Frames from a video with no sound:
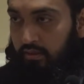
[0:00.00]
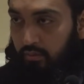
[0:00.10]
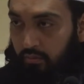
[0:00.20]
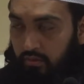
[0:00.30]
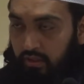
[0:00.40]
the
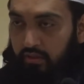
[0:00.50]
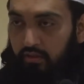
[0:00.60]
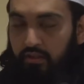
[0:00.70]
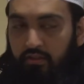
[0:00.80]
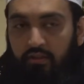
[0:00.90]
only
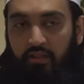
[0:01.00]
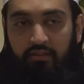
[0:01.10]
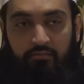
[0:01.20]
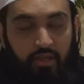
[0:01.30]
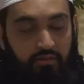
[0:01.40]
narration that
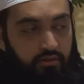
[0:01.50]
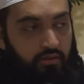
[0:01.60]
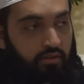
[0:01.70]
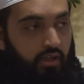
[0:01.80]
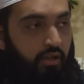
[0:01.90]
is
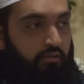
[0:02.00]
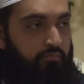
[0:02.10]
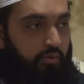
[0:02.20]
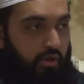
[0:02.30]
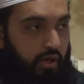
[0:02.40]
mentioned
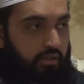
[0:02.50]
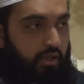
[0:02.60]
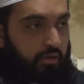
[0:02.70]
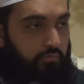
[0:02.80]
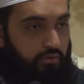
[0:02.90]
in
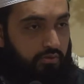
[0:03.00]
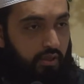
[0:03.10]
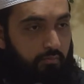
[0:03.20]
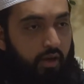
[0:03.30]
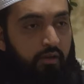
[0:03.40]
Bukhari and
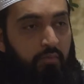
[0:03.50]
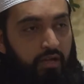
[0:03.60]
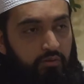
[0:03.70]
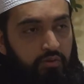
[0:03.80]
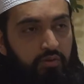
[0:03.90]
Muslim and
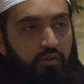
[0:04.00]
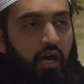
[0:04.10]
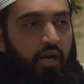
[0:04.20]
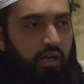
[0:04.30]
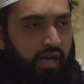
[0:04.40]

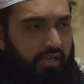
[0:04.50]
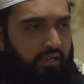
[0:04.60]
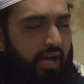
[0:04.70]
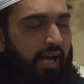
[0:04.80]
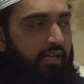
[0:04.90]
mentioned
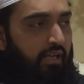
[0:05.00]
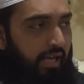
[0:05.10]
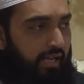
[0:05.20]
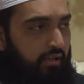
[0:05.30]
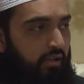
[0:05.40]
again and
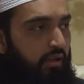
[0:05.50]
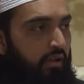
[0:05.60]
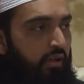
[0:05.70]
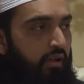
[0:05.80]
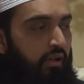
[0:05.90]
again.
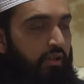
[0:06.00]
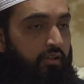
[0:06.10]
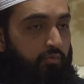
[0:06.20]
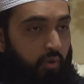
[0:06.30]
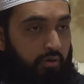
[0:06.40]

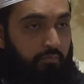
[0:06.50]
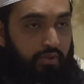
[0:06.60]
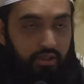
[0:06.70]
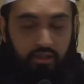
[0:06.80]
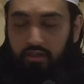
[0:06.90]
There's one
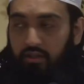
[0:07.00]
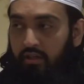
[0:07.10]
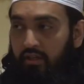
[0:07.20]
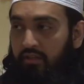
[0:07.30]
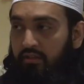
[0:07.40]
particular
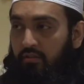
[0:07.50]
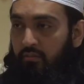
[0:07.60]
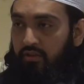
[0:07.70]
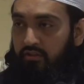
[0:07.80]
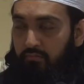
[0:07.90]
narration
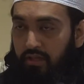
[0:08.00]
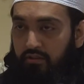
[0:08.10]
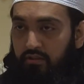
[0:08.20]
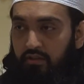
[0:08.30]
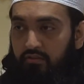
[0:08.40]
which is
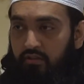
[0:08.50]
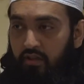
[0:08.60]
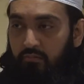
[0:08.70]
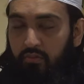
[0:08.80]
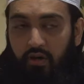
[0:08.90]
mentioned in
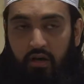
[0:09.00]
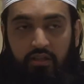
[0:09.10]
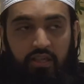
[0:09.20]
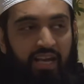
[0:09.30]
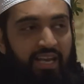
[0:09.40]
Sahih
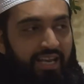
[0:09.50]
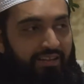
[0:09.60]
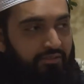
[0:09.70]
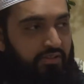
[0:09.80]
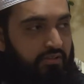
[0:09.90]
Bukhari
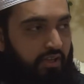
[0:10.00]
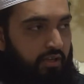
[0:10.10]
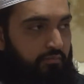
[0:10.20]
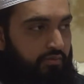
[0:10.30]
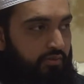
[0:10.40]
11
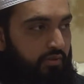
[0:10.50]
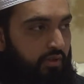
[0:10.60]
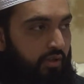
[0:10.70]
times.